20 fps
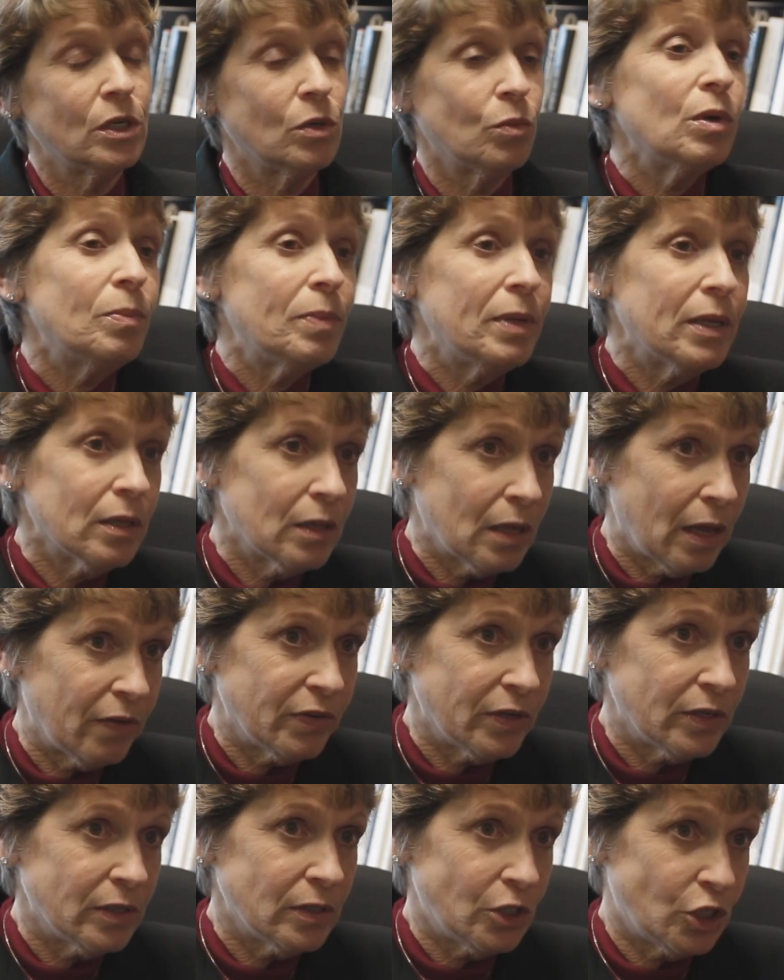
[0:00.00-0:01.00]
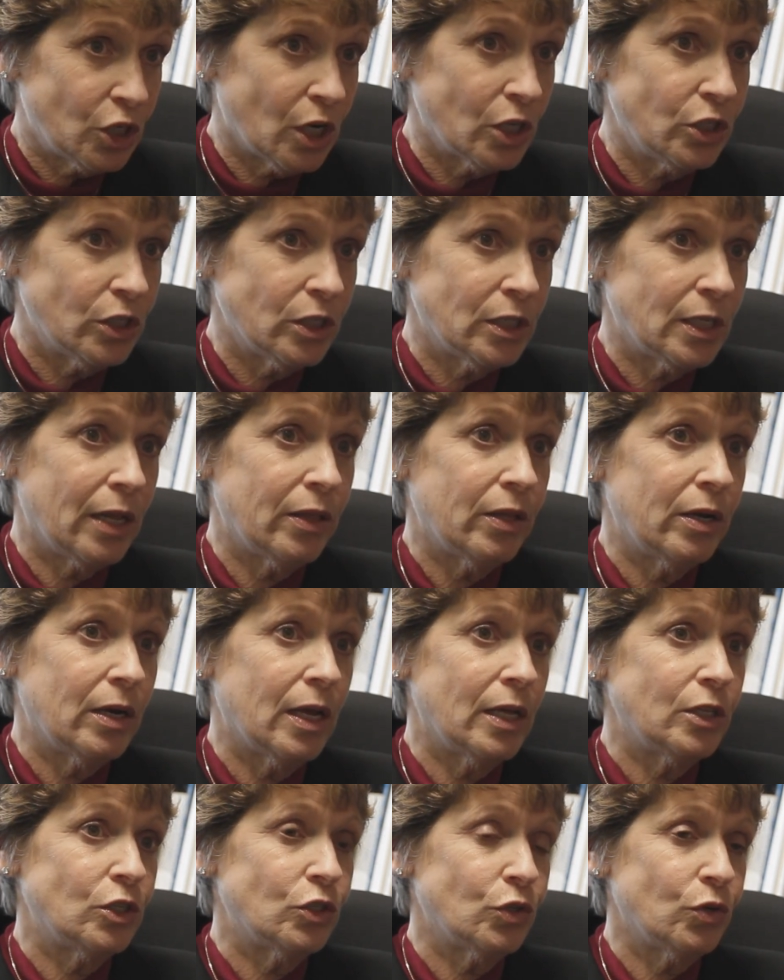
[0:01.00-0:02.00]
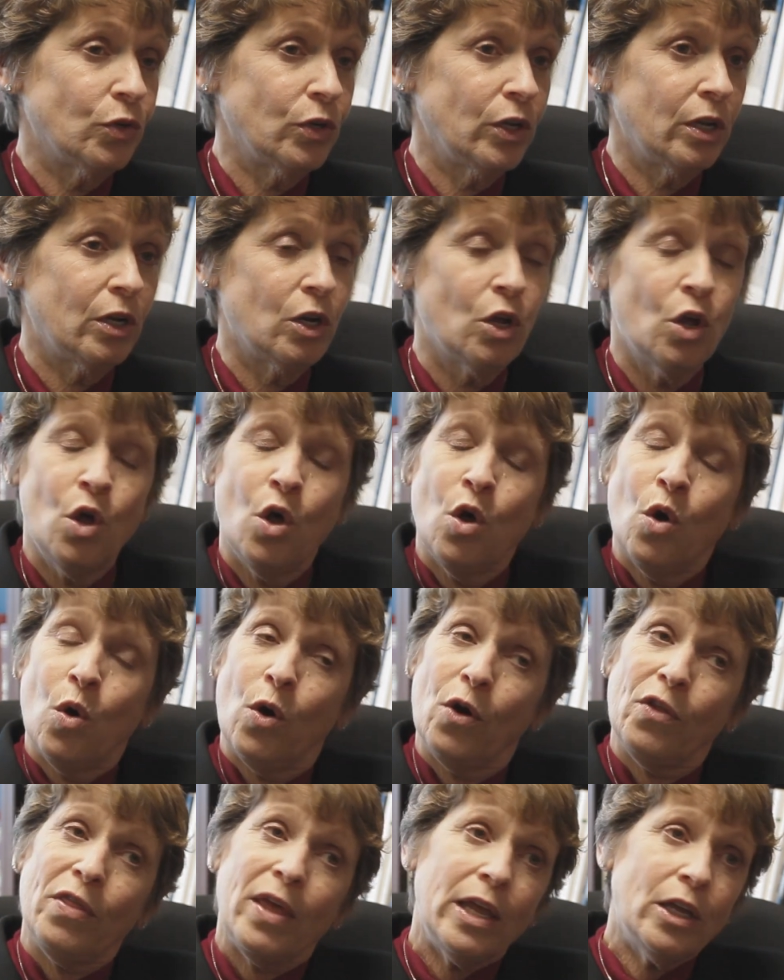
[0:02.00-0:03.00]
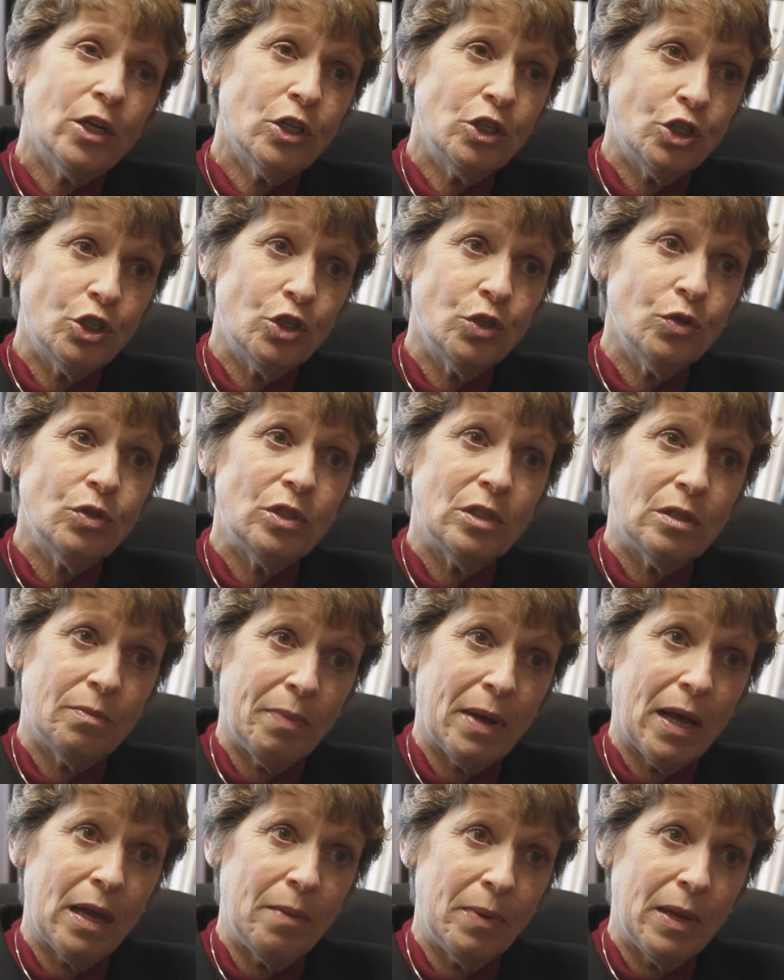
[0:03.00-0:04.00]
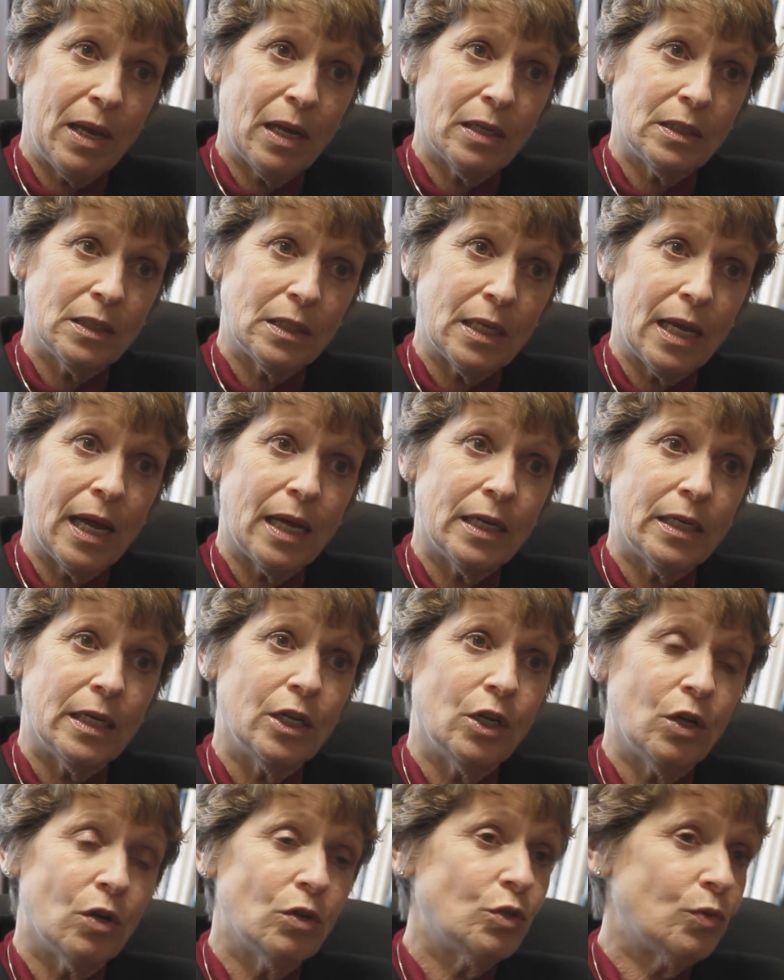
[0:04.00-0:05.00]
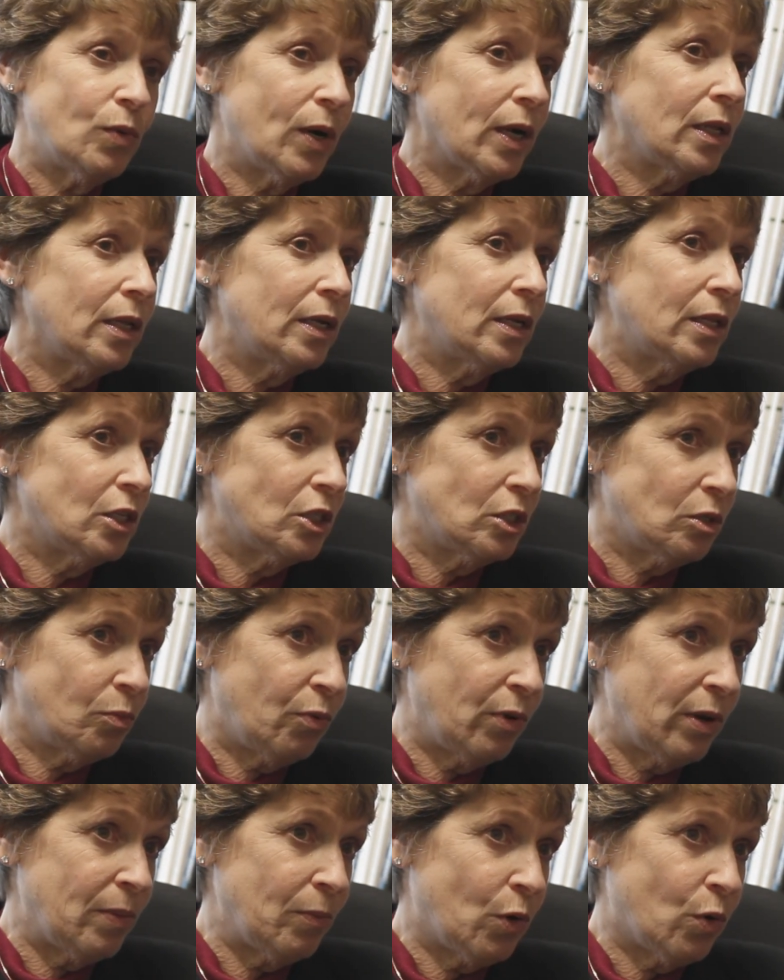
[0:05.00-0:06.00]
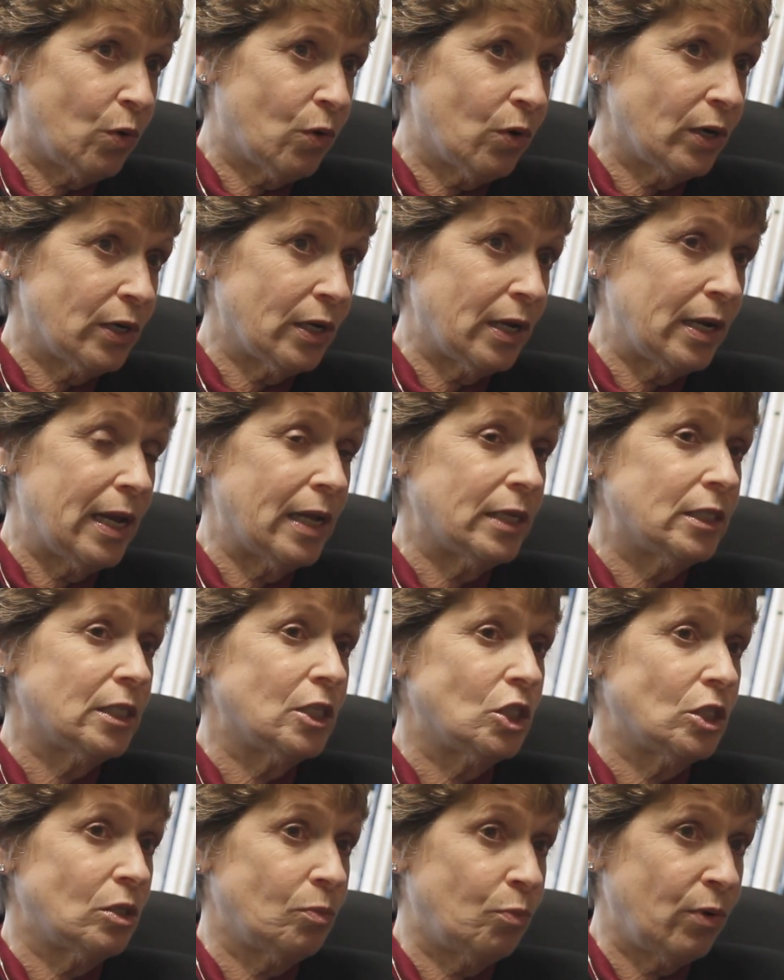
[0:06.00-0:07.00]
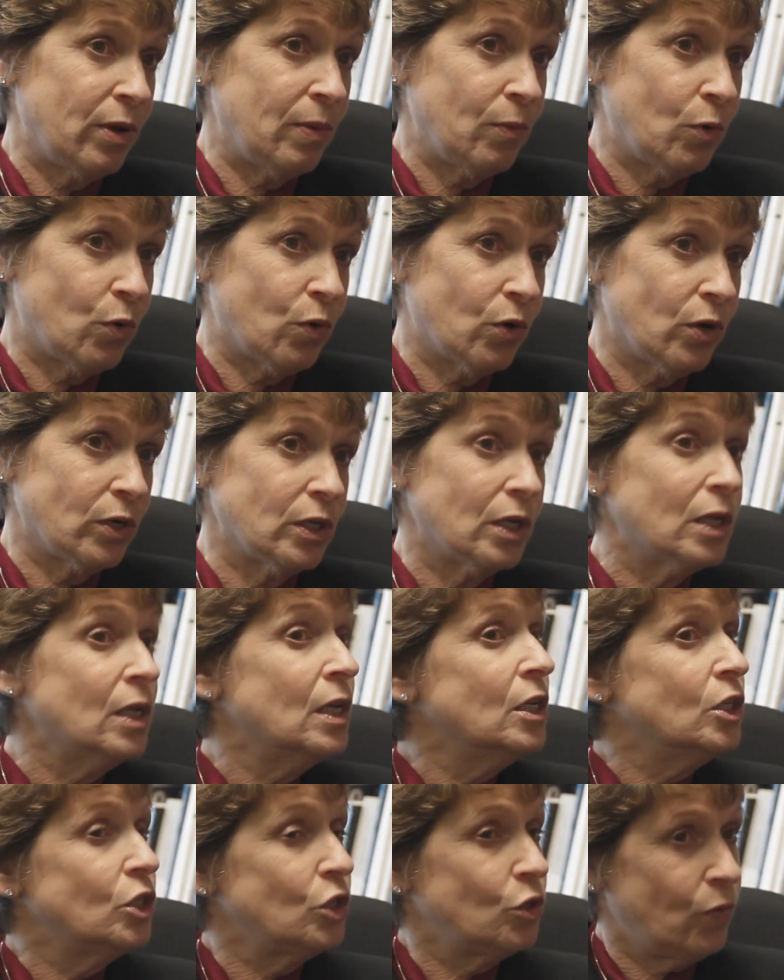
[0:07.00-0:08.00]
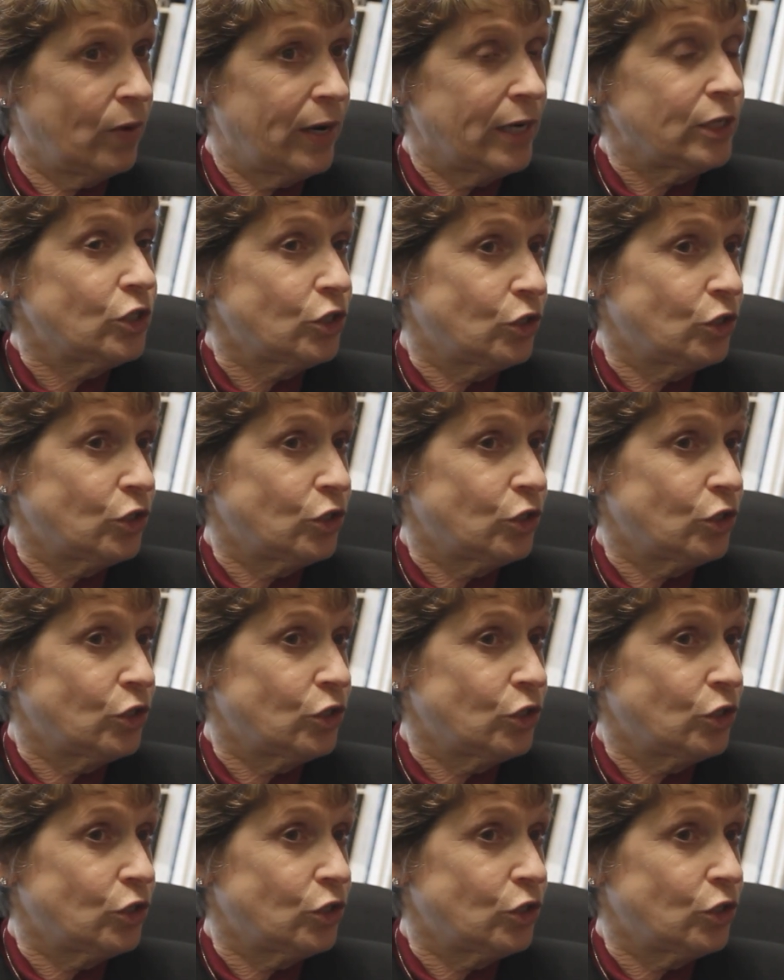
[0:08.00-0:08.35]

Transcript: It would be 11 judges on the Ninth Circuit or they could choose to bypass that and go directly to the Supreme Court and ask the Supreme Court to grant